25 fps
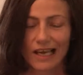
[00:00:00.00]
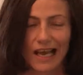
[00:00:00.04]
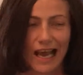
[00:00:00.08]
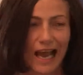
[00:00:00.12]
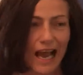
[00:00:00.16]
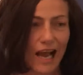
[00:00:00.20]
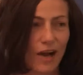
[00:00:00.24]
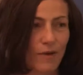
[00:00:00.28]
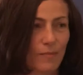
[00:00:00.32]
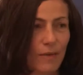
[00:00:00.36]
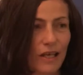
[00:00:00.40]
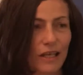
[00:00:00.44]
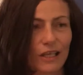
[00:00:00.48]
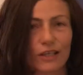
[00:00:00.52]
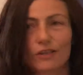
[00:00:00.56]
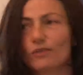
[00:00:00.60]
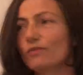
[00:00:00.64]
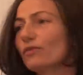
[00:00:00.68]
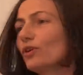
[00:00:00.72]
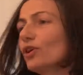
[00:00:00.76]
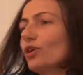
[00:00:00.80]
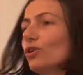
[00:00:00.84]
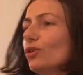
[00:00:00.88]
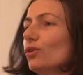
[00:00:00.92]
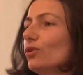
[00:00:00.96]
How many
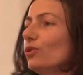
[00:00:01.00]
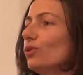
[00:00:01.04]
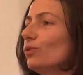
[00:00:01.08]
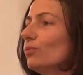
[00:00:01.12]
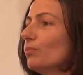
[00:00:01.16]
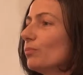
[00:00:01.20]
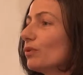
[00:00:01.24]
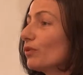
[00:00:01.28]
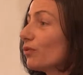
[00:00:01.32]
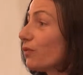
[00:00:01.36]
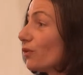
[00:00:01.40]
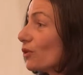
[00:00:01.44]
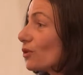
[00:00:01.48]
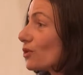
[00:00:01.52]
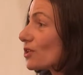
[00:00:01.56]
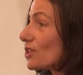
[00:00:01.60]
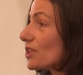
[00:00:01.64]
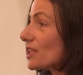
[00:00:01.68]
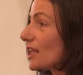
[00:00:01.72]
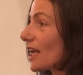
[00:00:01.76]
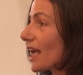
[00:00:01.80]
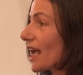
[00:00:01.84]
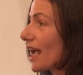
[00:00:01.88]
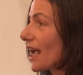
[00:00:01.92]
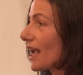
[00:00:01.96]
of you, before
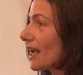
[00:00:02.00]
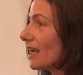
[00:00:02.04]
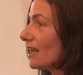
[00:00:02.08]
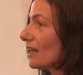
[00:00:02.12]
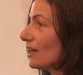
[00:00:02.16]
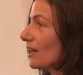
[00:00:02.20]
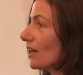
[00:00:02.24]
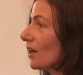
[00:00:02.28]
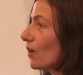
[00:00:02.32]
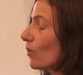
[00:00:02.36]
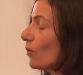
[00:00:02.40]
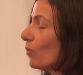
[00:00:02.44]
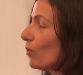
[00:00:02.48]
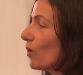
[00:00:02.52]
today,